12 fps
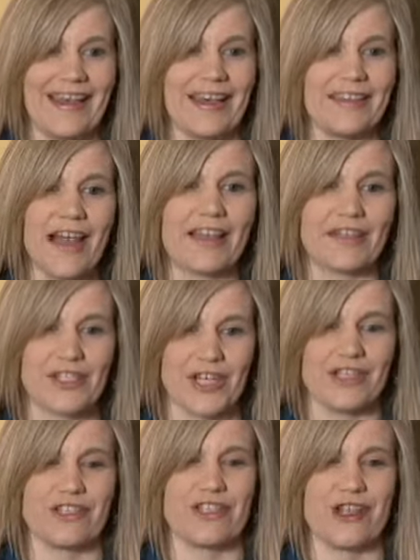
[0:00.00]
A lot of
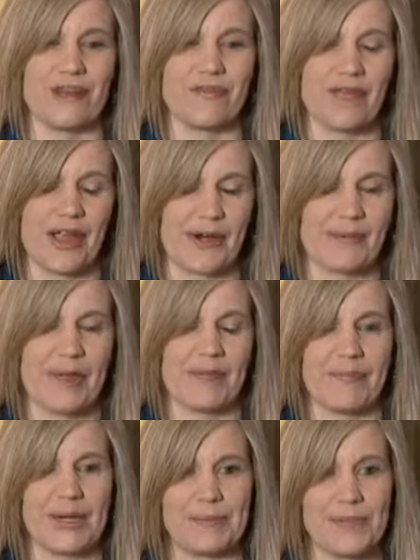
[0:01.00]
change in our
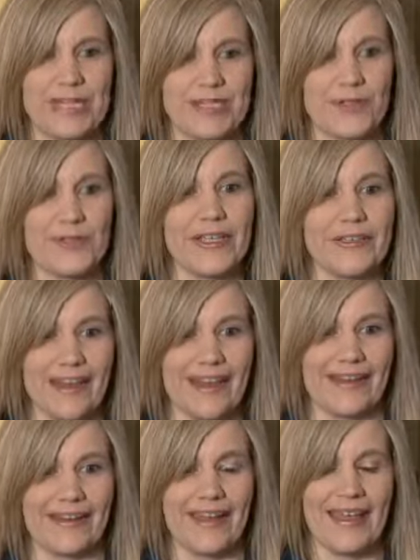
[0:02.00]
environment. But by doing
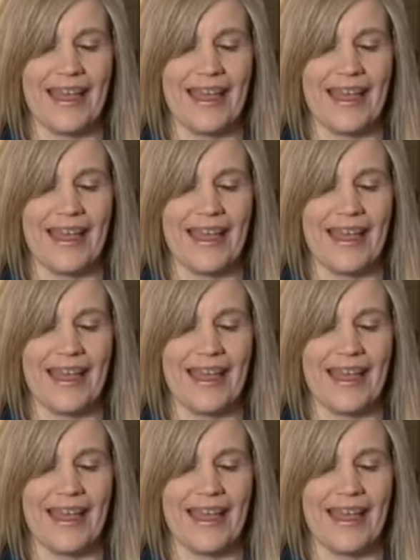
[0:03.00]
that,